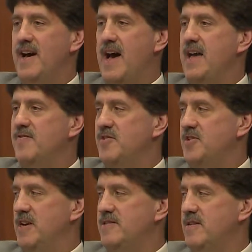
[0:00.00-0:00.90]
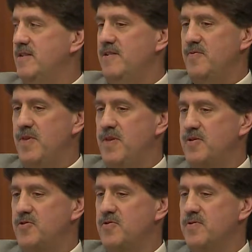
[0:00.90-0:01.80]
I have suggested with
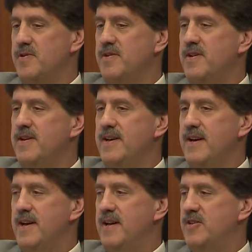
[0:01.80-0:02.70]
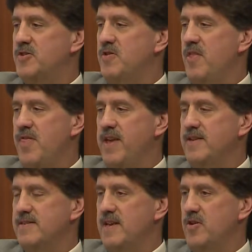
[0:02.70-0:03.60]
Hyoung Chul certain
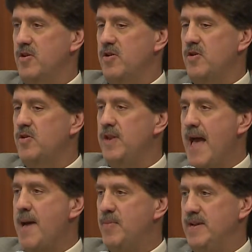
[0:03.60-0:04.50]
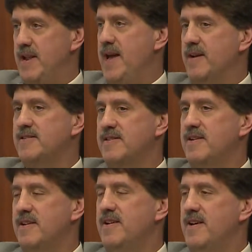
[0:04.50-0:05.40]
things that could happen next
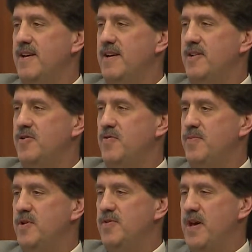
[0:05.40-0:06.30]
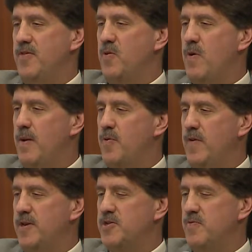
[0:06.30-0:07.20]
to build on the
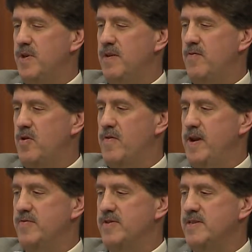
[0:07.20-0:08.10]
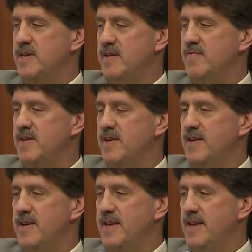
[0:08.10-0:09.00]
cooperation we have already received.
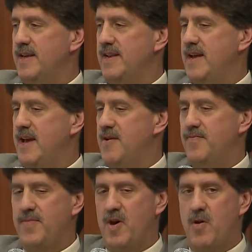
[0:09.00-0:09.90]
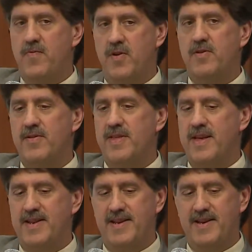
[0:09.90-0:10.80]
And I am hopeful
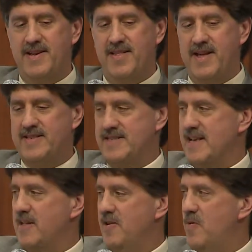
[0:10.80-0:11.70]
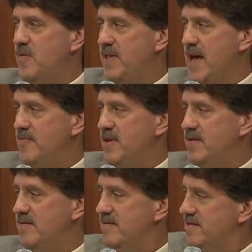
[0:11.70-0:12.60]
that that's exactly what will
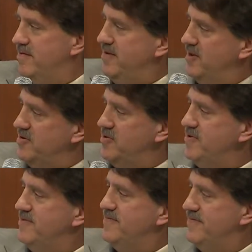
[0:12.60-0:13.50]
happen. Hyoung Chul?